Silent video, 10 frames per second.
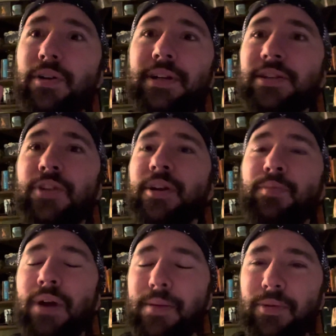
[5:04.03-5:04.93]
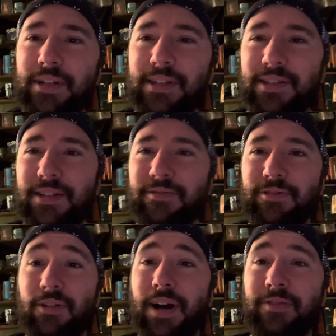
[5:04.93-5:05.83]
get the great properties. And if
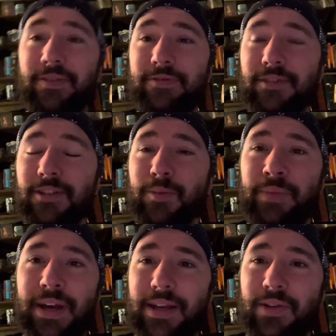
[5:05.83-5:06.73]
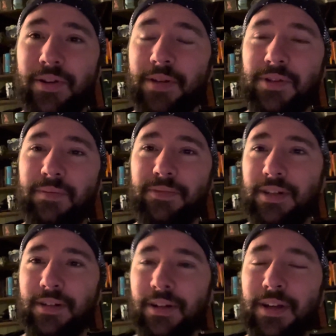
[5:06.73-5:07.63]
they're off even a little bit, you end up something